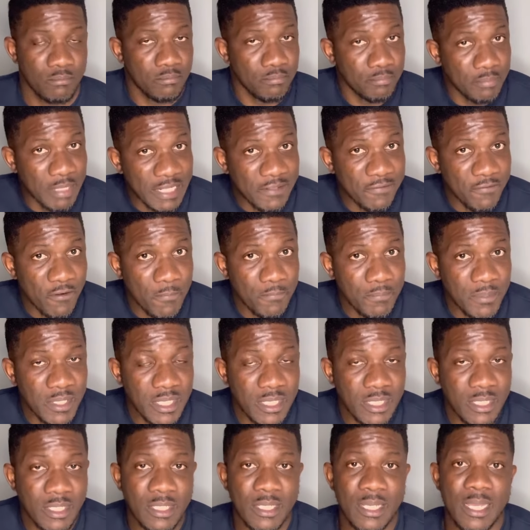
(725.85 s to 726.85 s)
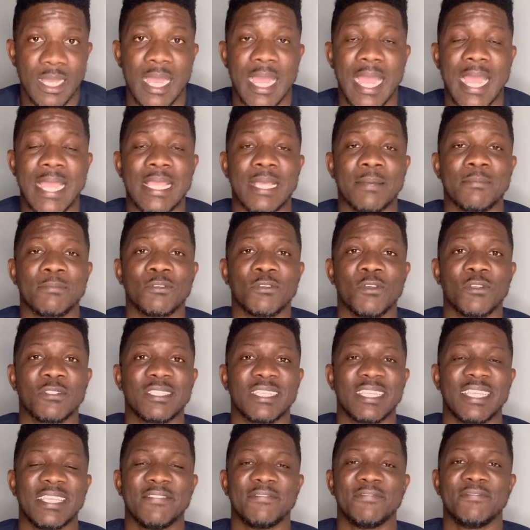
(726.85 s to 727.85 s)
But for me, I am
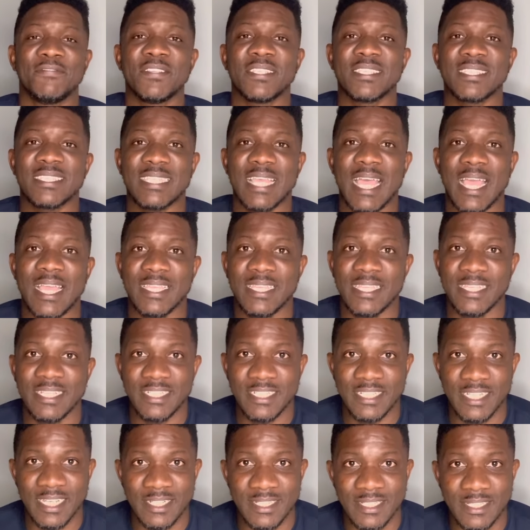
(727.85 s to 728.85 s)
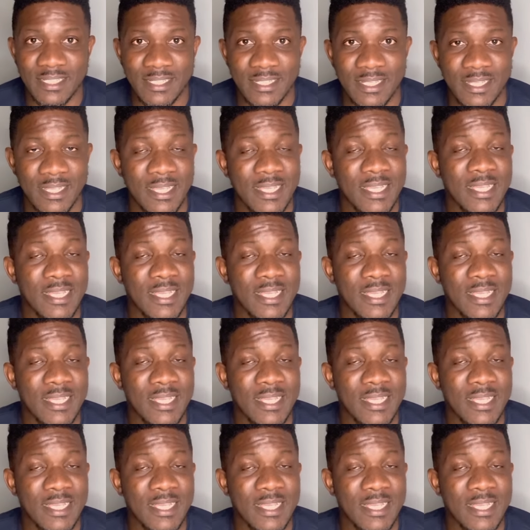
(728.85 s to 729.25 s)
not a visa agent.